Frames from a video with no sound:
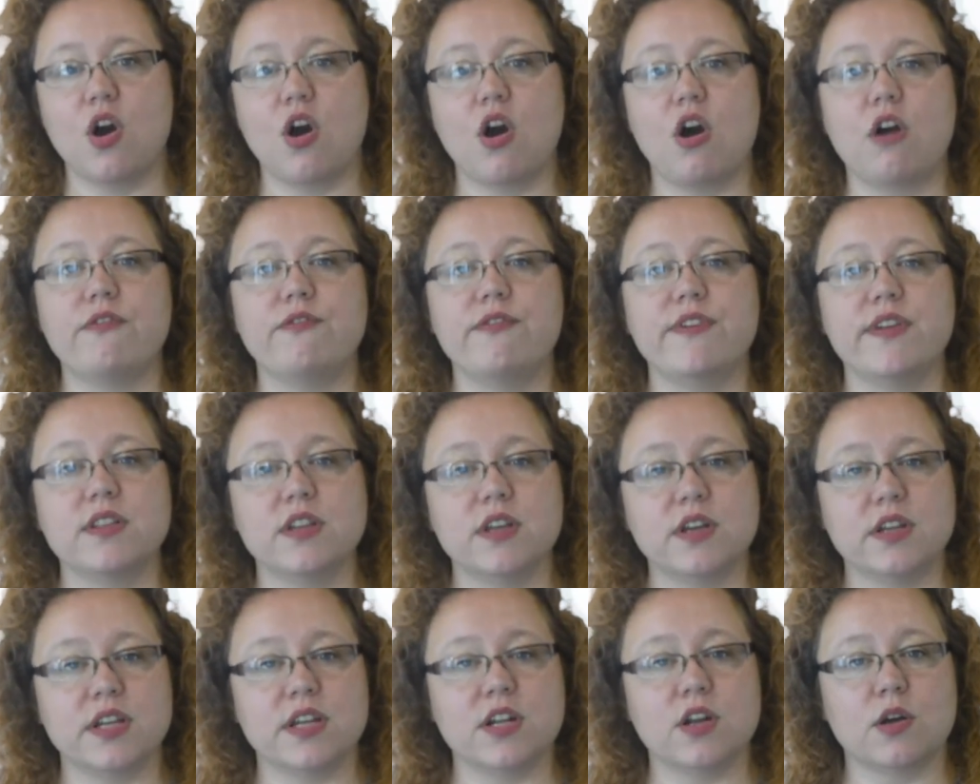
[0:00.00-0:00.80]
offering
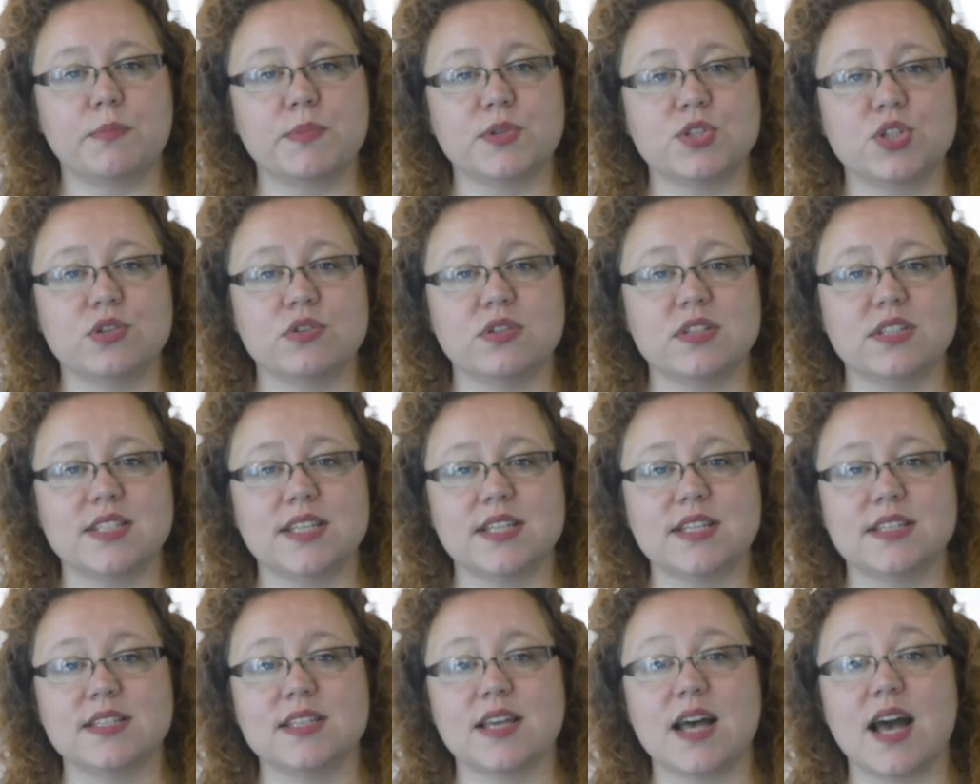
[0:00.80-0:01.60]
learning
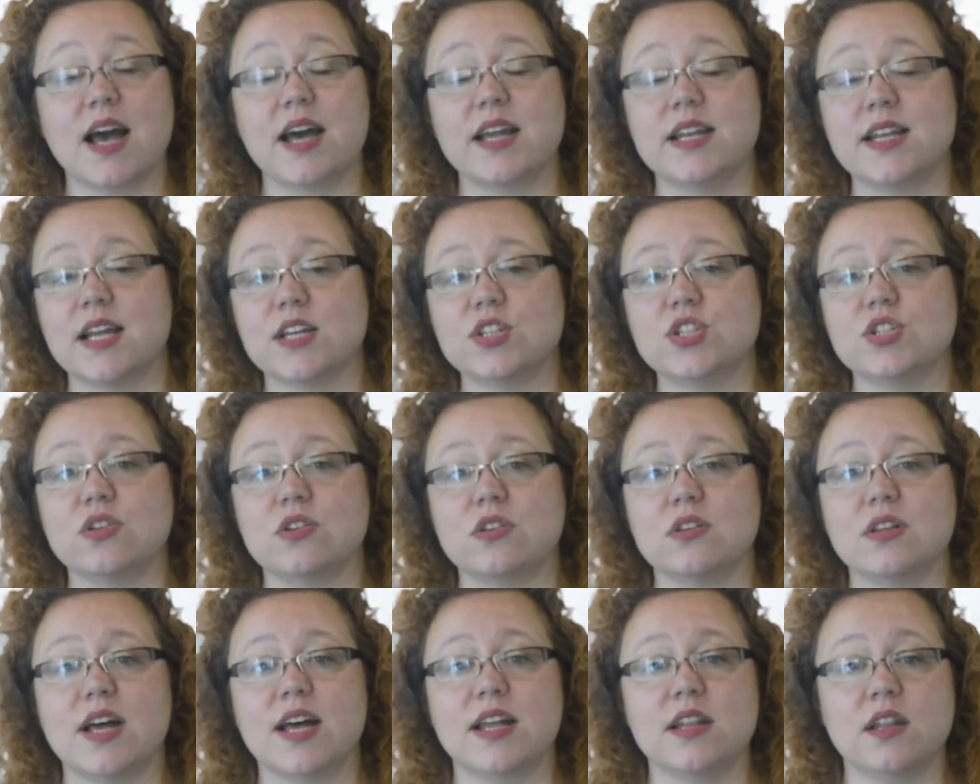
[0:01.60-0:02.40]
opportunities at a
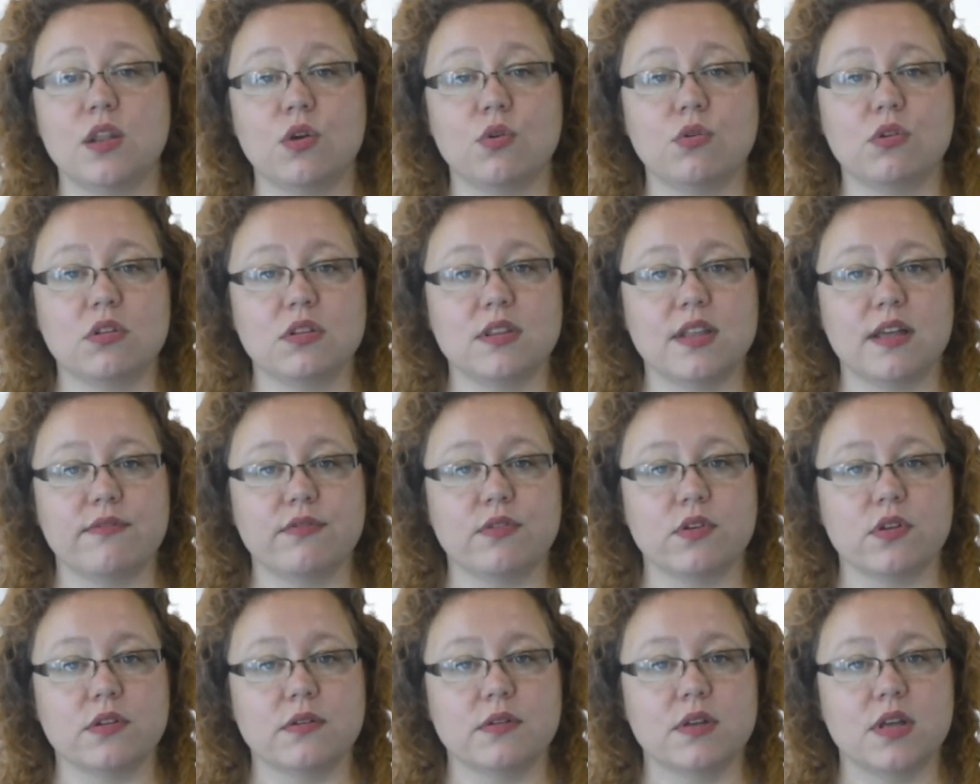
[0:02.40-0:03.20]
national and local
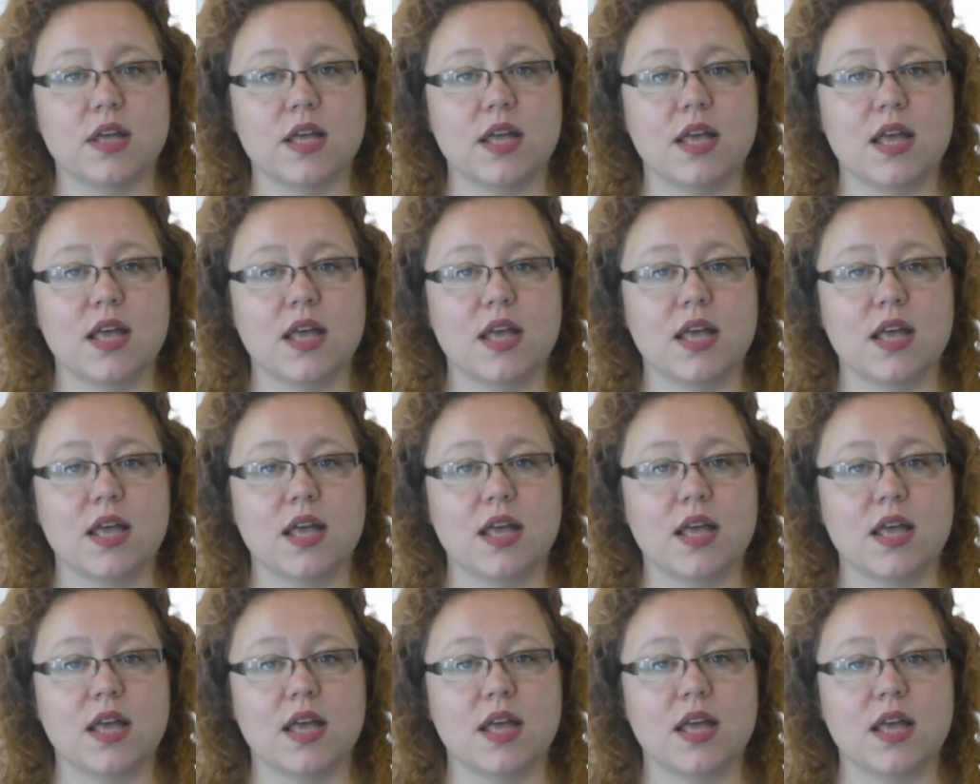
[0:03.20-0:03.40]
level,